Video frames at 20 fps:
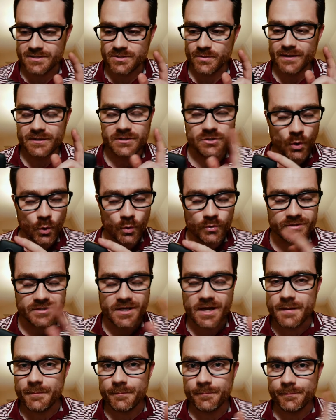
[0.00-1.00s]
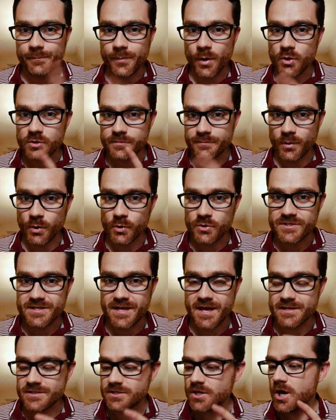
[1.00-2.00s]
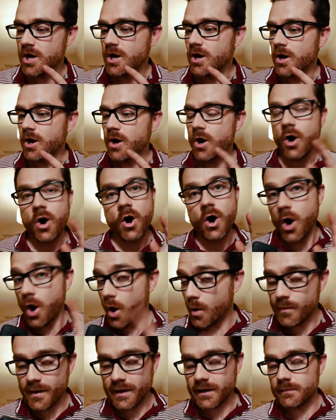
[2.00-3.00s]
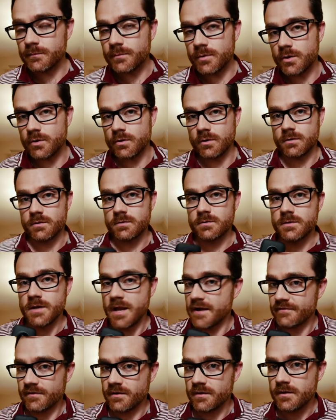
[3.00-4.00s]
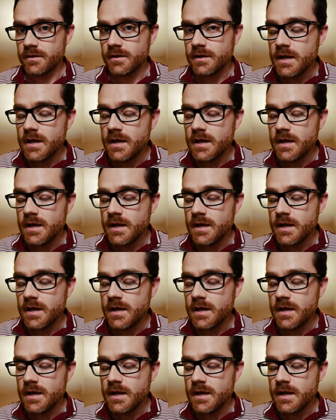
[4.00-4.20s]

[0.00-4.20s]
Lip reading: So I don't post-process on my computer, never.